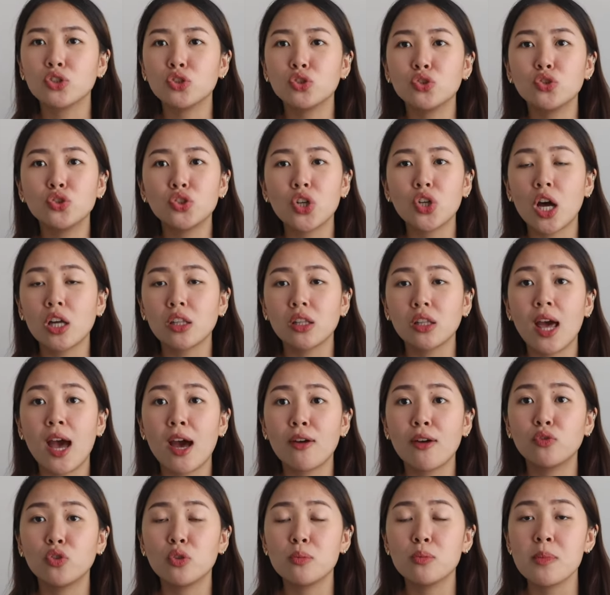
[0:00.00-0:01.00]
You do not
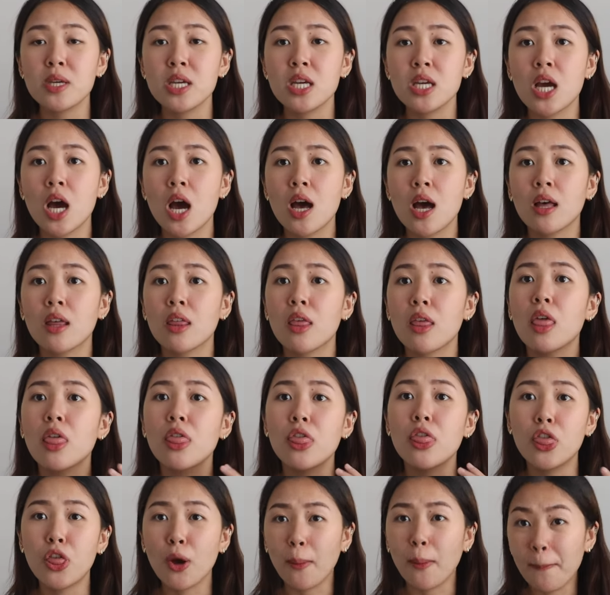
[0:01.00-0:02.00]
have to be
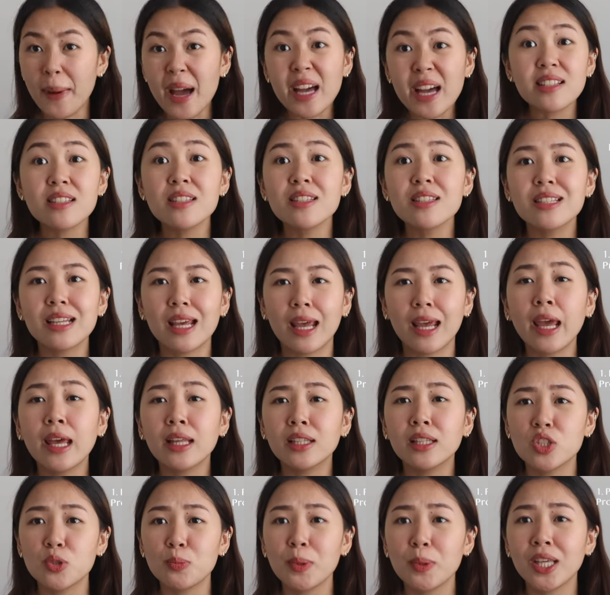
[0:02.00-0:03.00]
the best
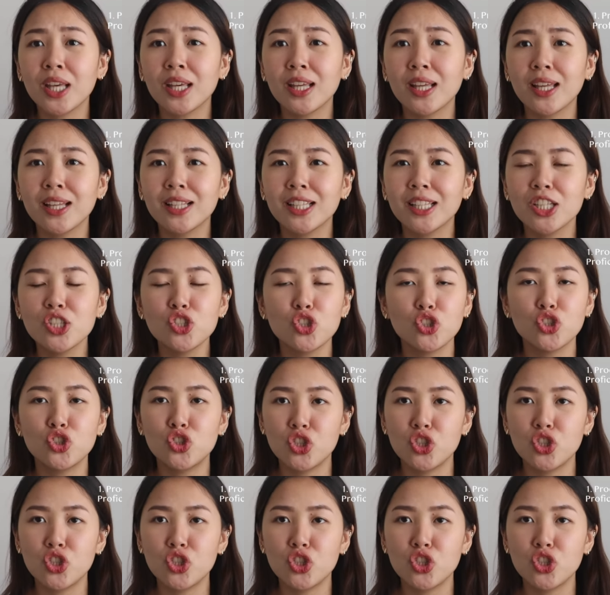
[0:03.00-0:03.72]
in speaking English, you